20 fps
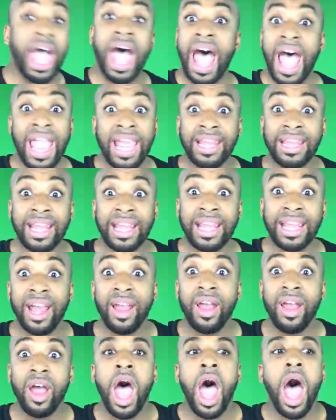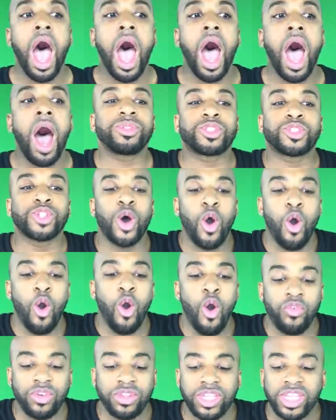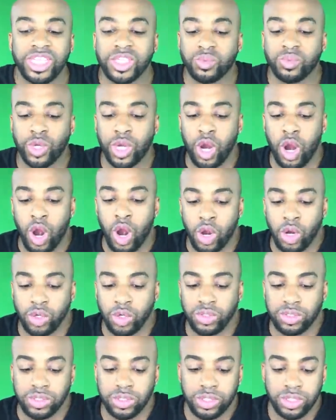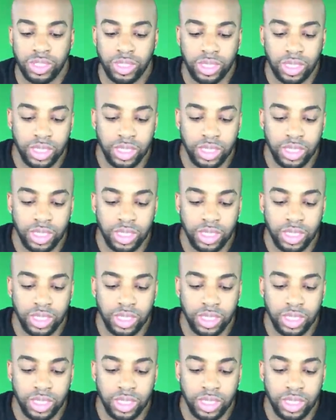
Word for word: I ain't lying, I'm so over this rehearsed,